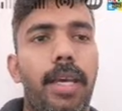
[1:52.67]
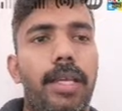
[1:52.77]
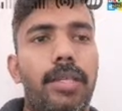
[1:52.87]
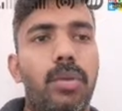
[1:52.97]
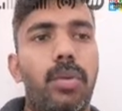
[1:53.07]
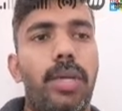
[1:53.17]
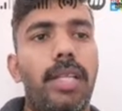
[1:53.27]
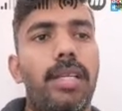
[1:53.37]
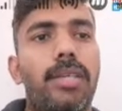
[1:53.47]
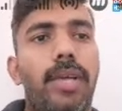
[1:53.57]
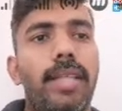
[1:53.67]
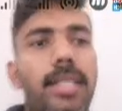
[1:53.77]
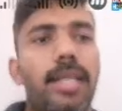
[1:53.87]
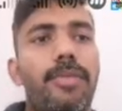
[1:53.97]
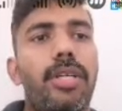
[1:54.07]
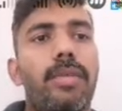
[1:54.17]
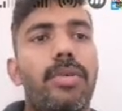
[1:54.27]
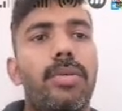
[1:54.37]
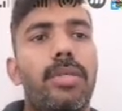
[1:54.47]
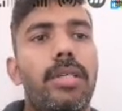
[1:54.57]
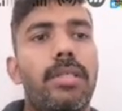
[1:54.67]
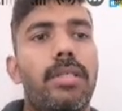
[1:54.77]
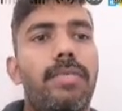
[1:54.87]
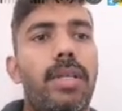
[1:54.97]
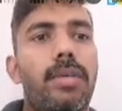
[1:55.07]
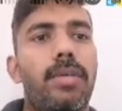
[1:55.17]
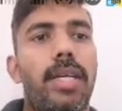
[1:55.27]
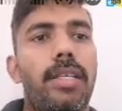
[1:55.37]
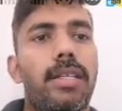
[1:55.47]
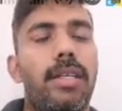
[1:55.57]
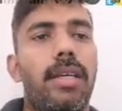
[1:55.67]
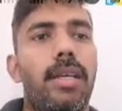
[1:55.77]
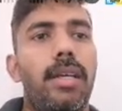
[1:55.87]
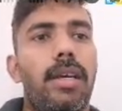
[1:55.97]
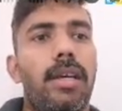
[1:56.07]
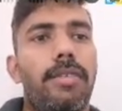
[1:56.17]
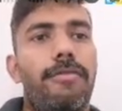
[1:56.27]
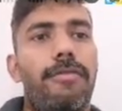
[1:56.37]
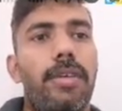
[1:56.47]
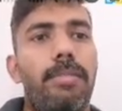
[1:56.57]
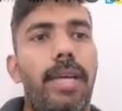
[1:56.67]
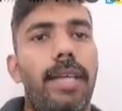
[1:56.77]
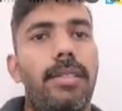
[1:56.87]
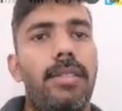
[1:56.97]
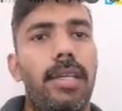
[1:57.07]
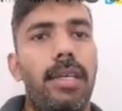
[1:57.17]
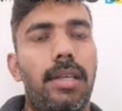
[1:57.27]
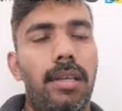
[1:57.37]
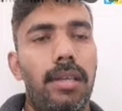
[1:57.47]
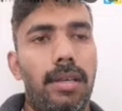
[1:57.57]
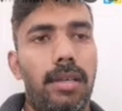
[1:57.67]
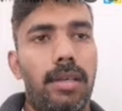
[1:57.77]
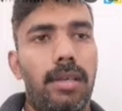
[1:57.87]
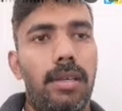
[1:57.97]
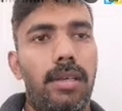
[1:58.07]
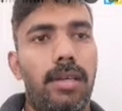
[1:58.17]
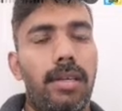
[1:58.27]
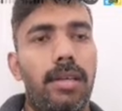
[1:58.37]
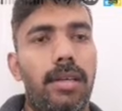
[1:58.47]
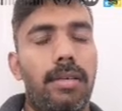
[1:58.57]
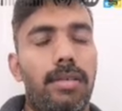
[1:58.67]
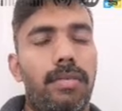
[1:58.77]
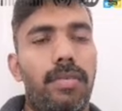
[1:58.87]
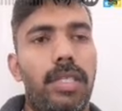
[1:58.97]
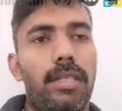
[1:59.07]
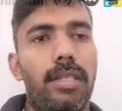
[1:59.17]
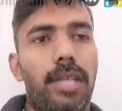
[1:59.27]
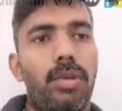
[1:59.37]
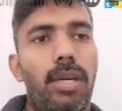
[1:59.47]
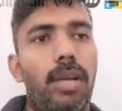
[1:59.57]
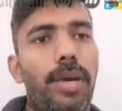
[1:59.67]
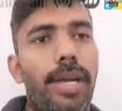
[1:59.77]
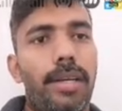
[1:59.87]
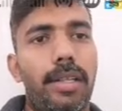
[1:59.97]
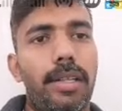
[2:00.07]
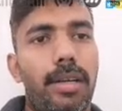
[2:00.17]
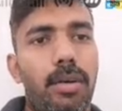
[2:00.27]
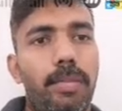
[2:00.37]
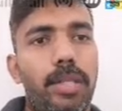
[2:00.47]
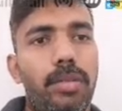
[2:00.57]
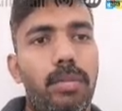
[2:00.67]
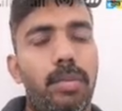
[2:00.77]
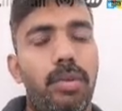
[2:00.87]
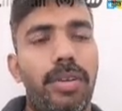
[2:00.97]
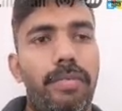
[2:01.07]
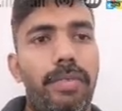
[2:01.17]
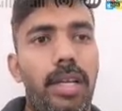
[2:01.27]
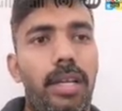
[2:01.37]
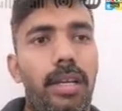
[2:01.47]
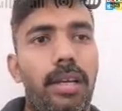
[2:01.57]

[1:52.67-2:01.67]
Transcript: So in the transcription process, we know that from a gene which is actually located in the chromosome of every